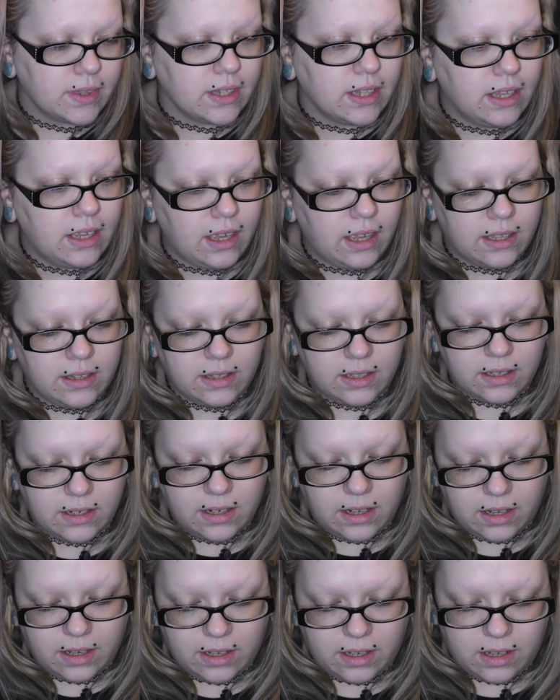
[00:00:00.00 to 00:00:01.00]
And then I
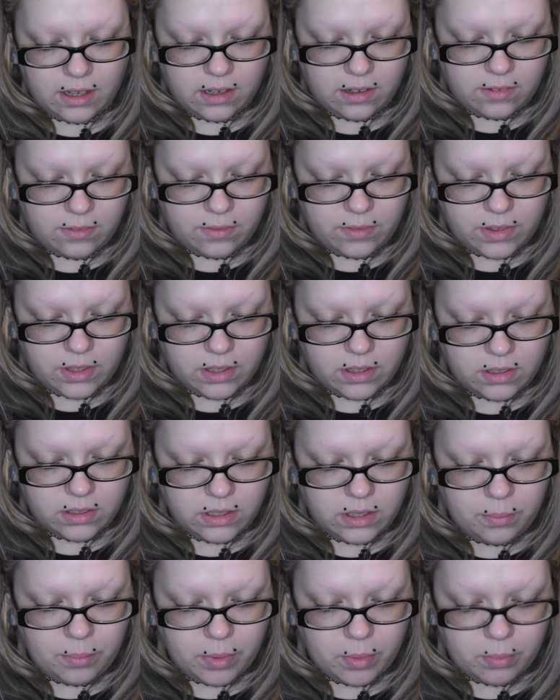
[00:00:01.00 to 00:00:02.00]
have the Lip
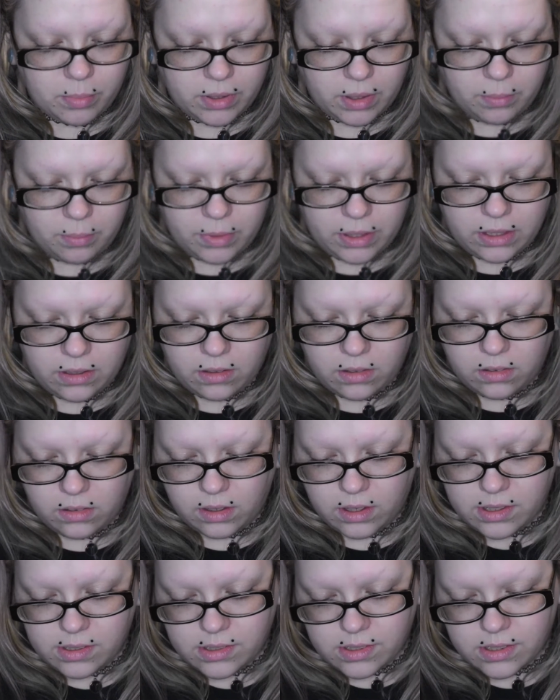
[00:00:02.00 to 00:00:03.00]
Plumping
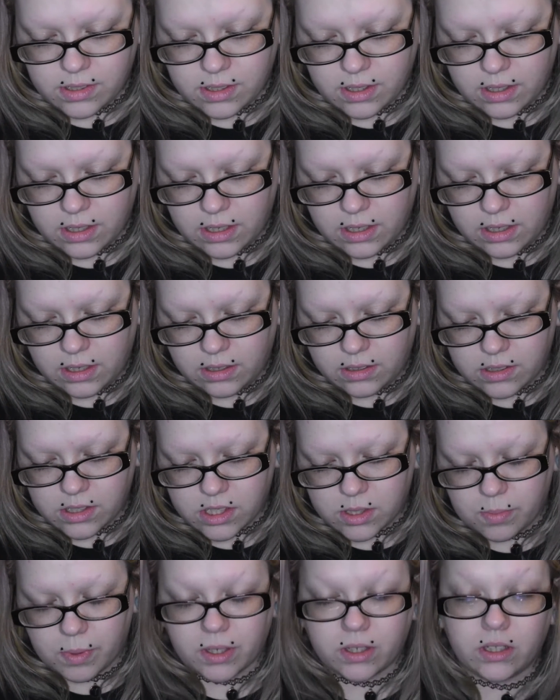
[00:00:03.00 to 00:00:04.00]
Gloss in
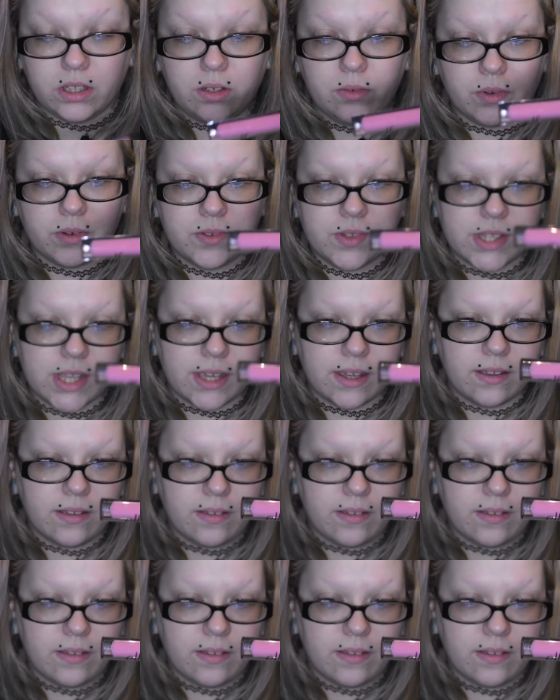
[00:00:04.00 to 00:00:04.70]
Sparkling Rosé.